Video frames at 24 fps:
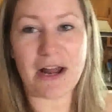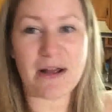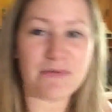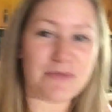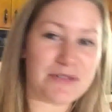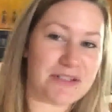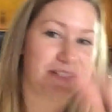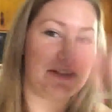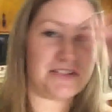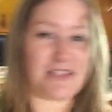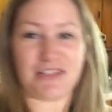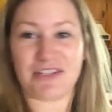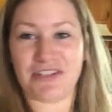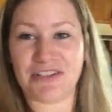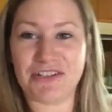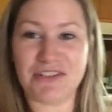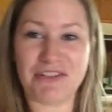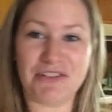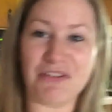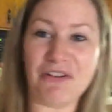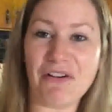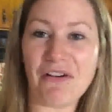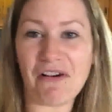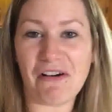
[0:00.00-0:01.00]
I was the
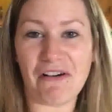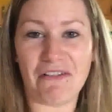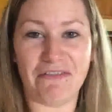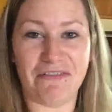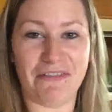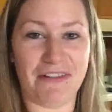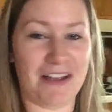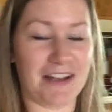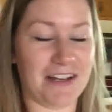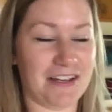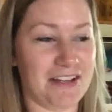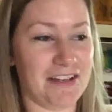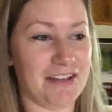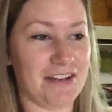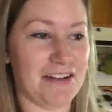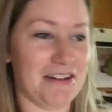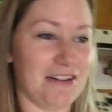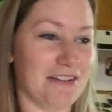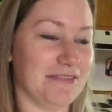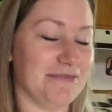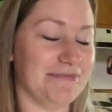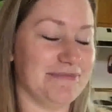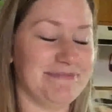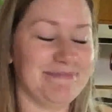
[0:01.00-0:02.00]
stuff, like, you
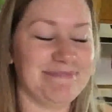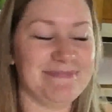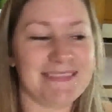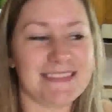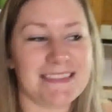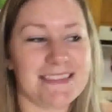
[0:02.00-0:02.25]
know,